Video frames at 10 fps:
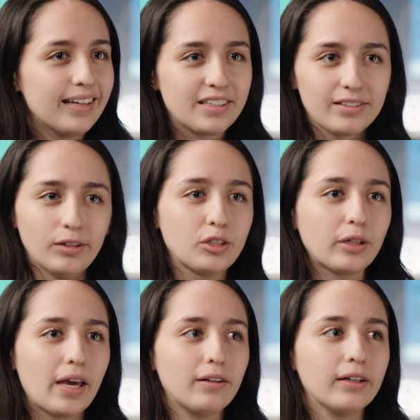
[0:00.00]
Let's learn
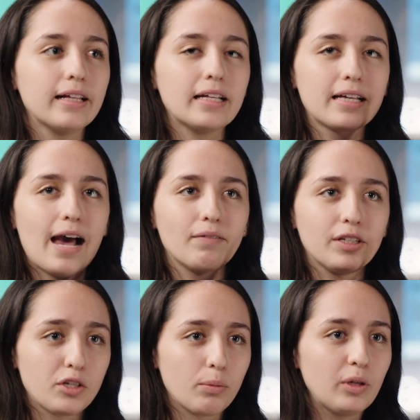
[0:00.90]
together. Let's have
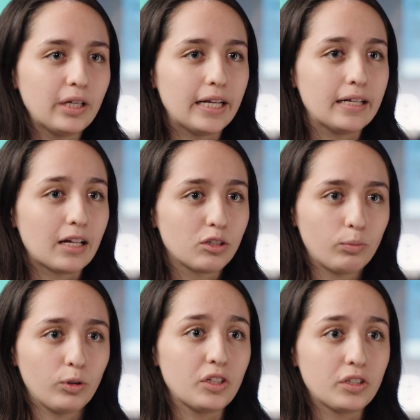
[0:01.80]
this community that
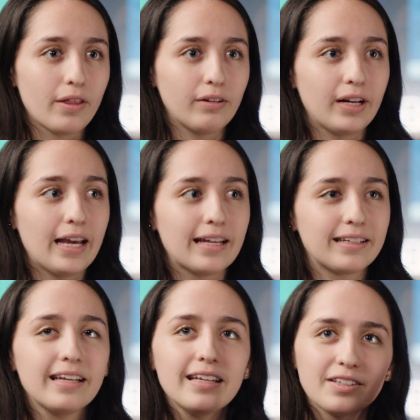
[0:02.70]
support each other,
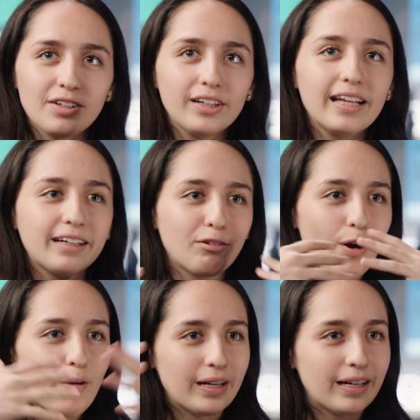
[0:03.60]
and start like
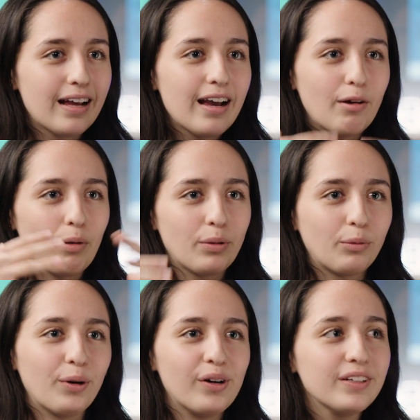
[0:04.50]
growing around the
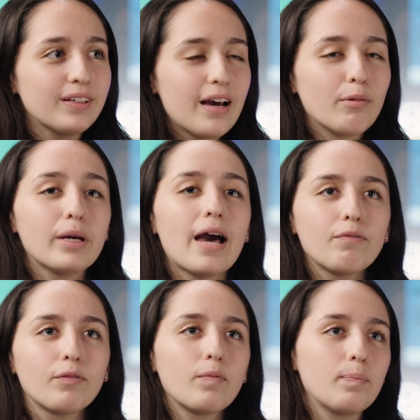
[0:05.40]
world. We
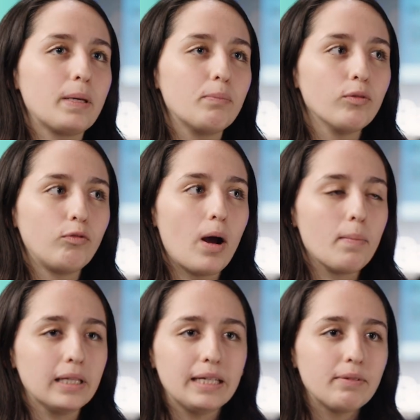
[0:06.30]
have people
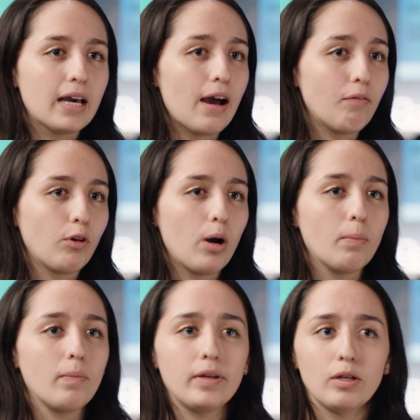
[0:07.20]
from Libya,
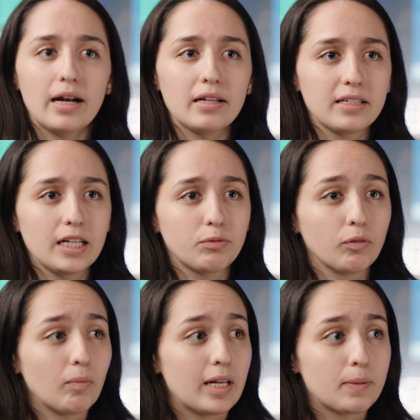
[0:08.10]
from United States,
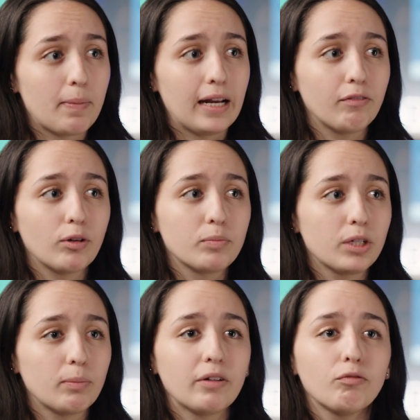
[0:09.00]
from Spain, from
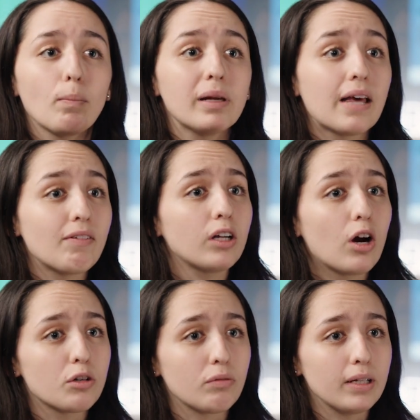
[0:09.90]
Germany, from 11
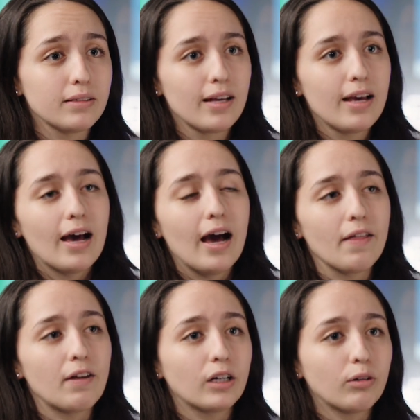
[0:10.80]
countries
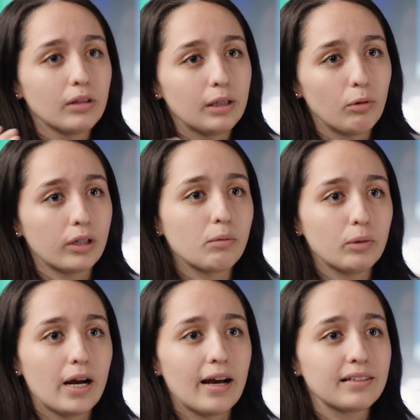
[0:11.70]
that are currently working
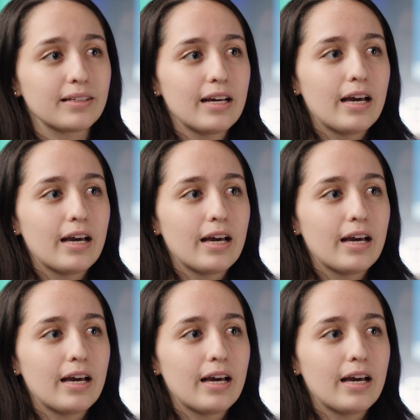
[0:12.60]
with us.